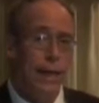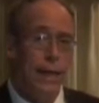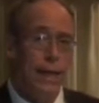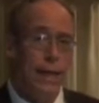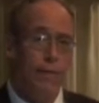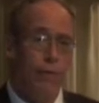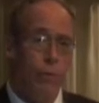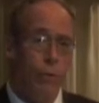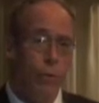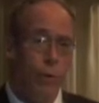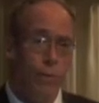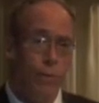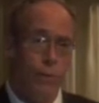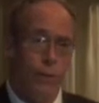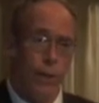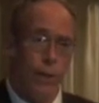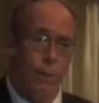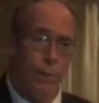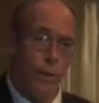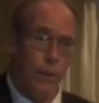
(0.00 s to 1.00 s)
If you want to
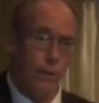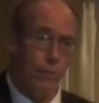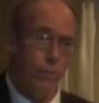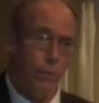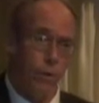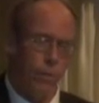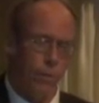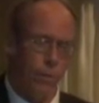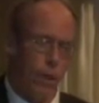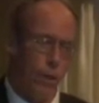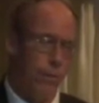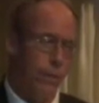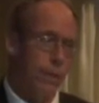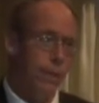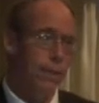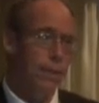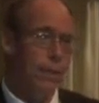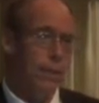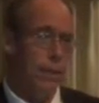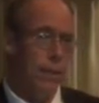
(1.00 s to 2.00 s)
put up here for a
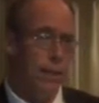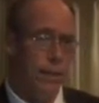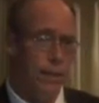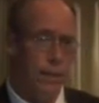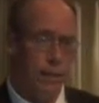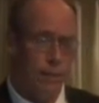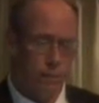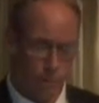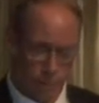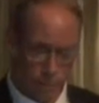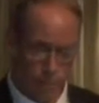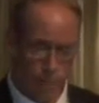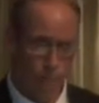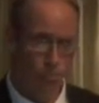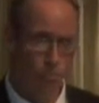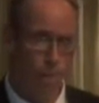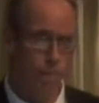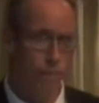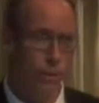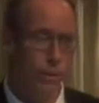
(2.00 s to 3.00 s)
moment the
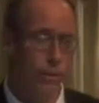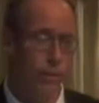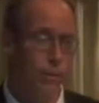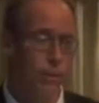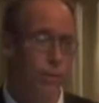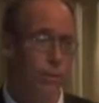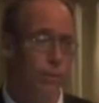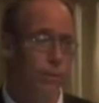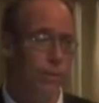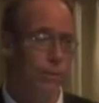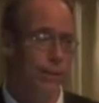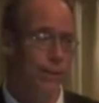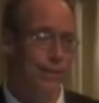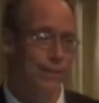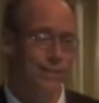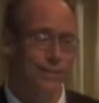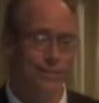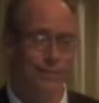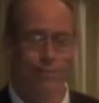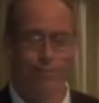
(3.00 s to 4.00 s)
little
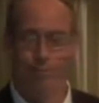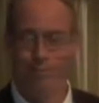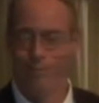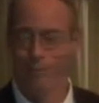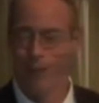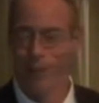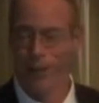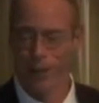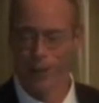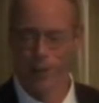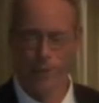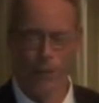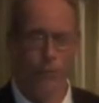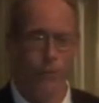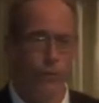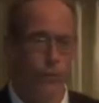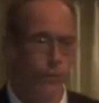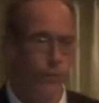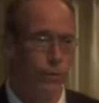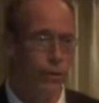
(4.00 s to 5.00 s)
document
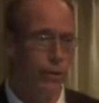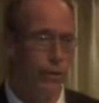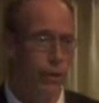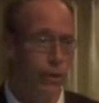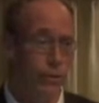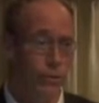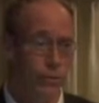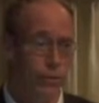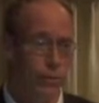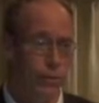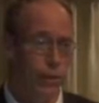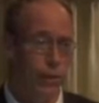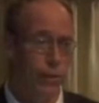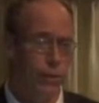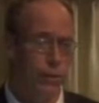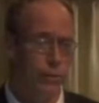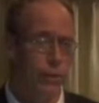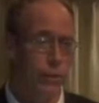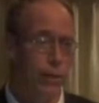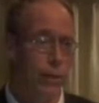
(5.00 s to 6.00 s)
from the Federation of
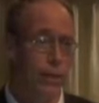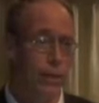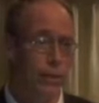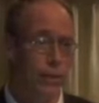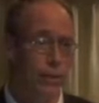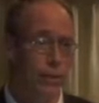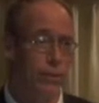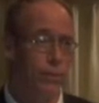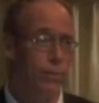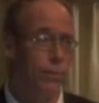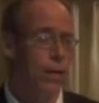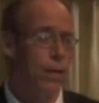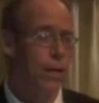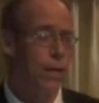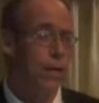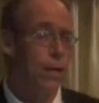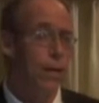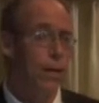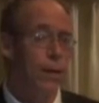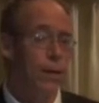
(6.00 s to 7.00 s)
American Scientists,
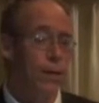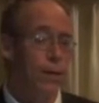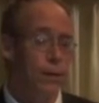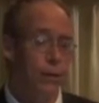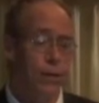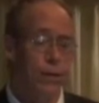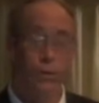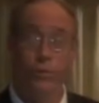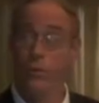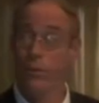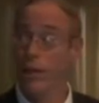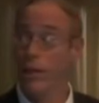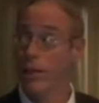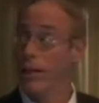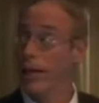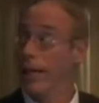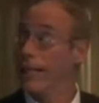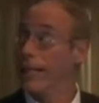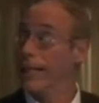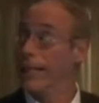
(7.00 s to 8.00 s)
you're going to see
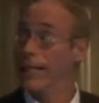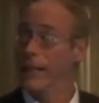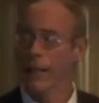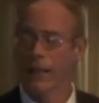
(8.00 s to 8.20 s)
that,